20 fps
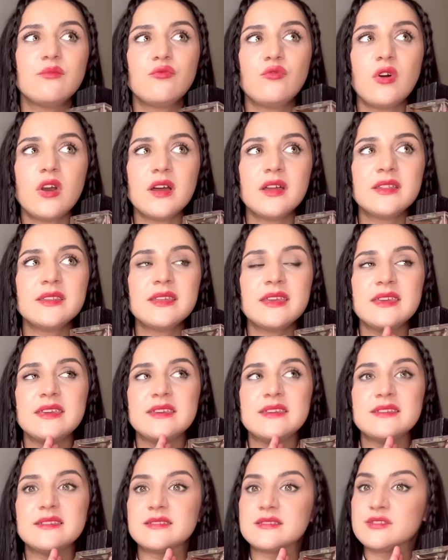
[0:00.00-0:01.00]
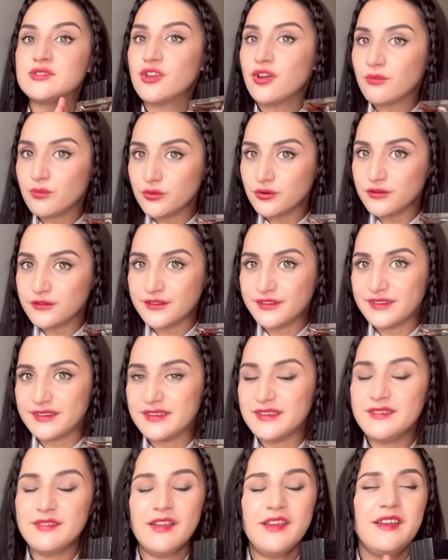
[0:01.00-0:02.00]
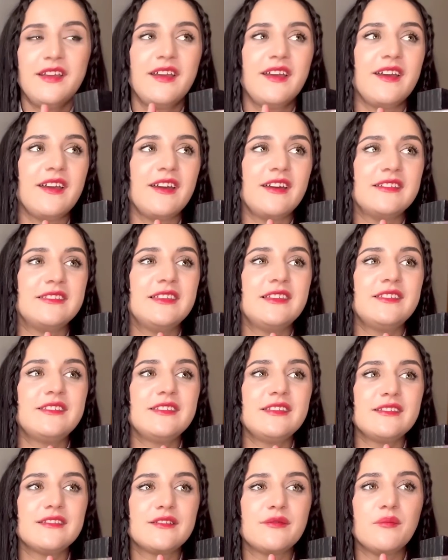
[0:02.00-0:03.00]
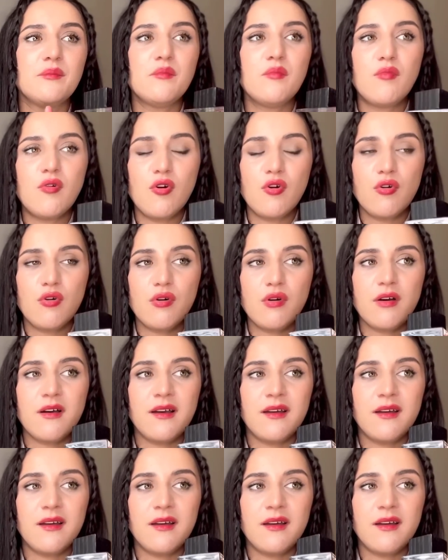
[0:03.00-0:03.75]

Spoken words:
one is not boozy. This is more